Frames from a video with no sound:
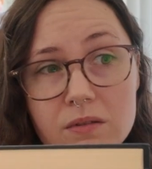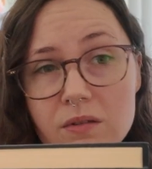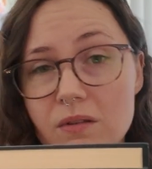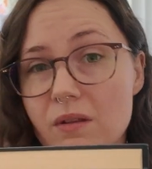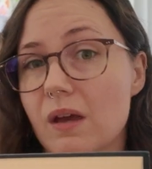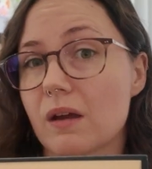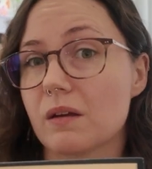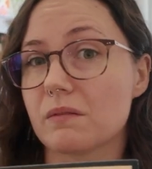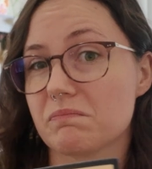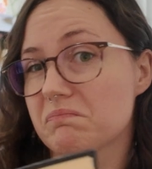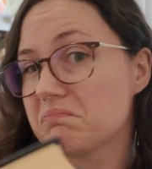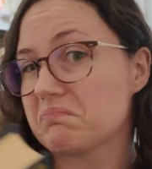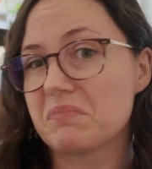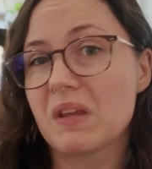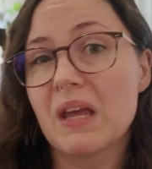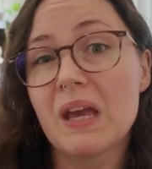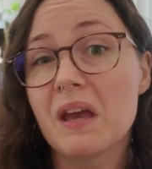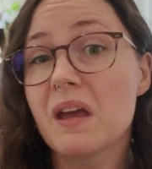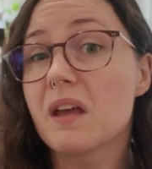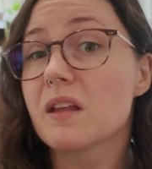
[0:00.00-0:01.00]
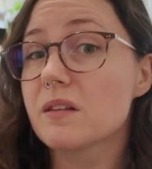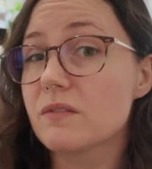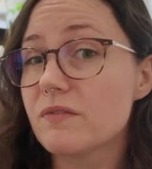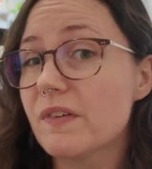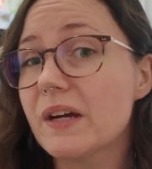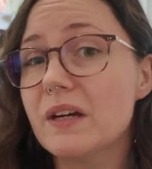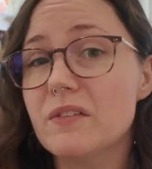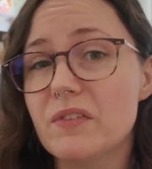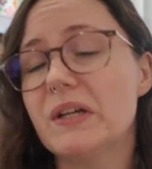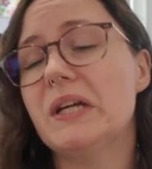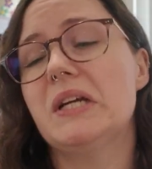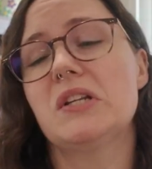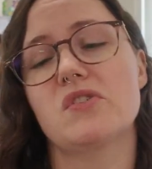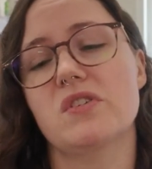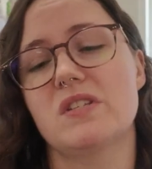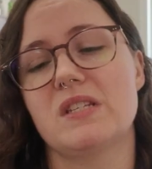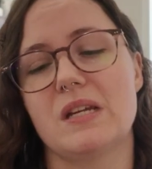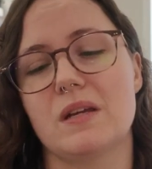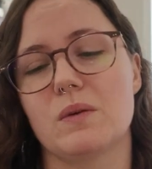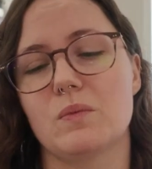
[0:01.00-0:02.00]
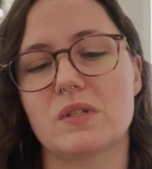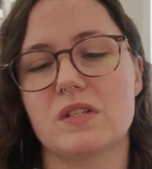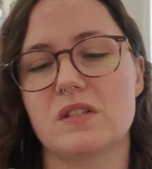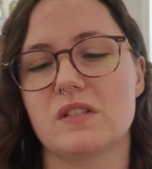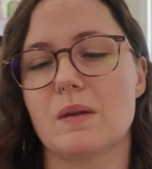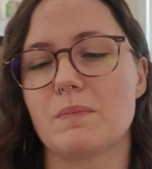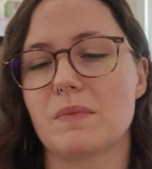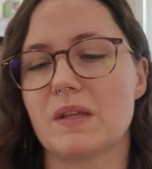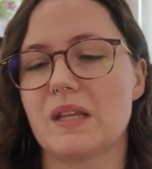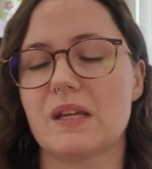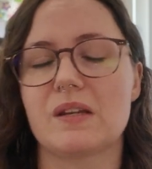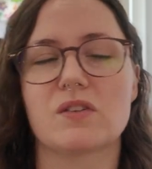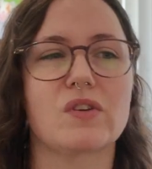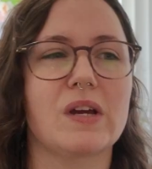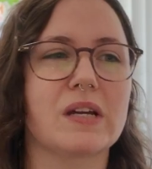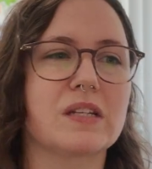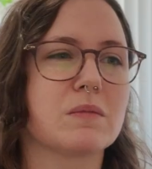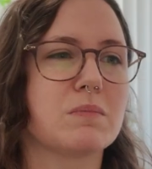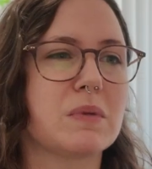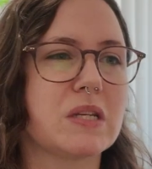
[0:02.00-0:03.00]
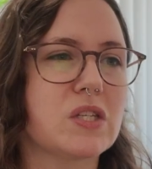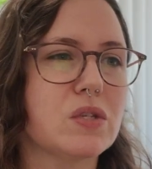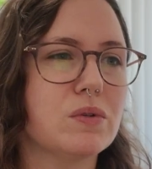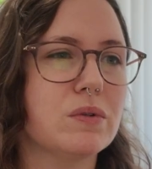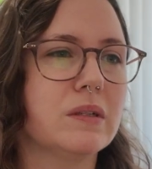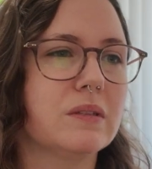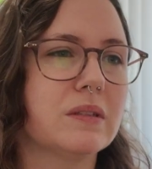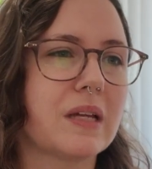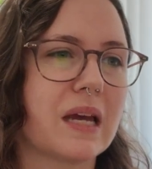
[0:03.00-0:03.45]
So that it's very, very interesting, which is something that attracted me to it.